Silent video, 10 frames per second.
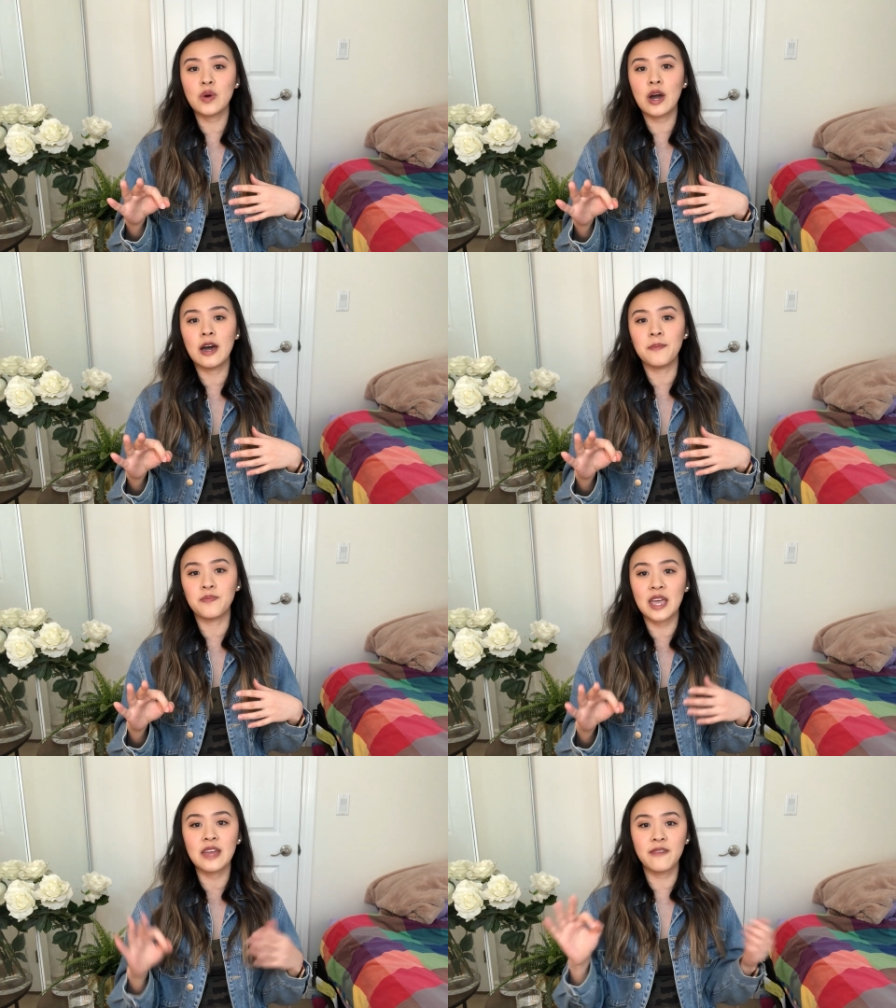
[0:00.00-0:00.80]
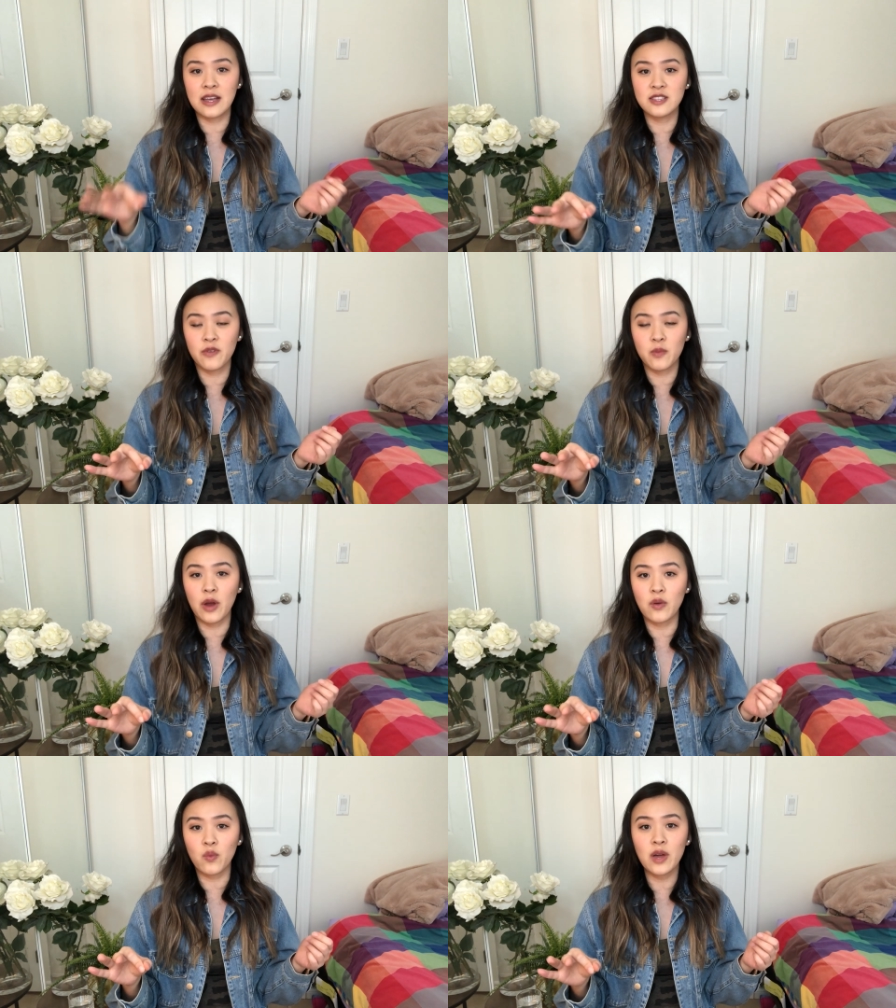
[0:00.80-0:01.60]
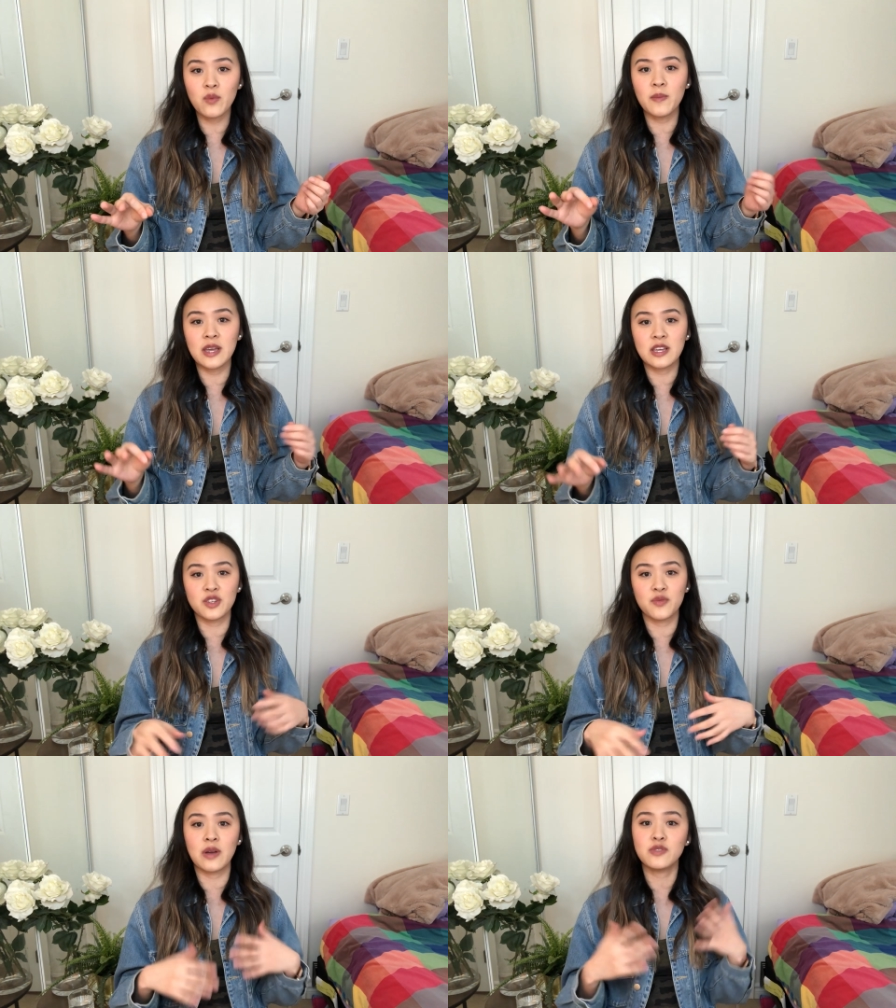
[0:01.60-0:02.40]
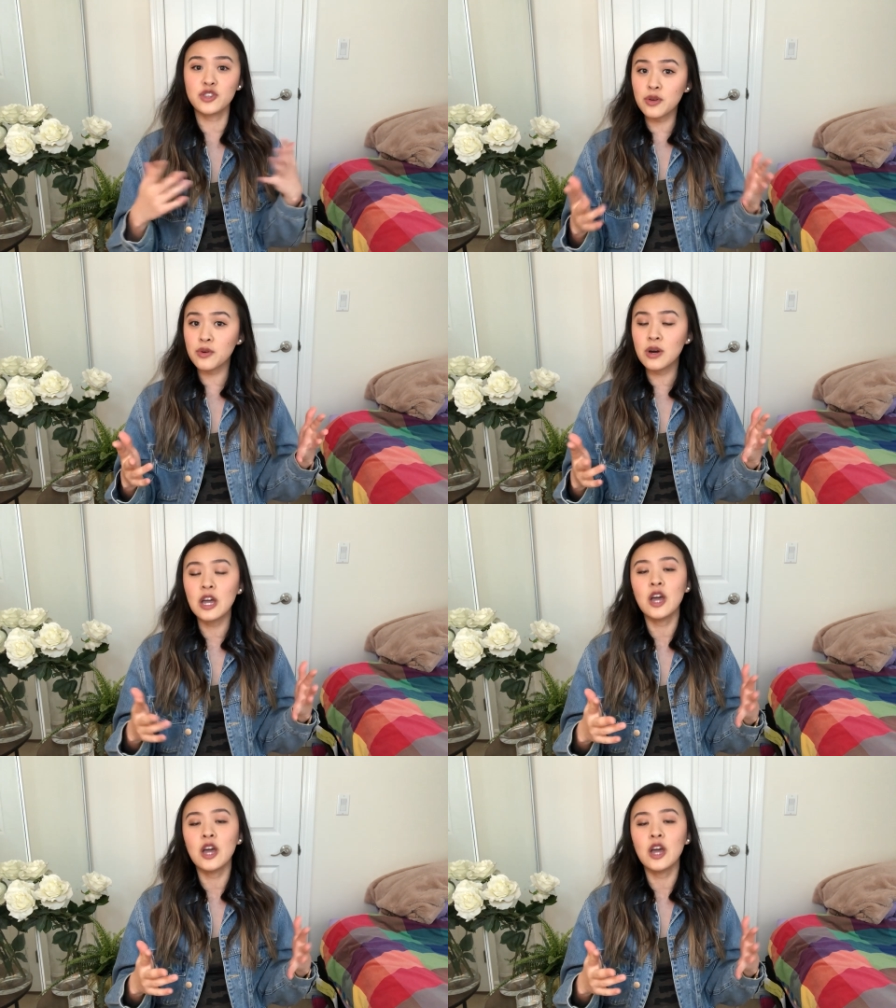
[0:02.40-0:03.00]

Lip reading: advance from round 1 will make it to round 2,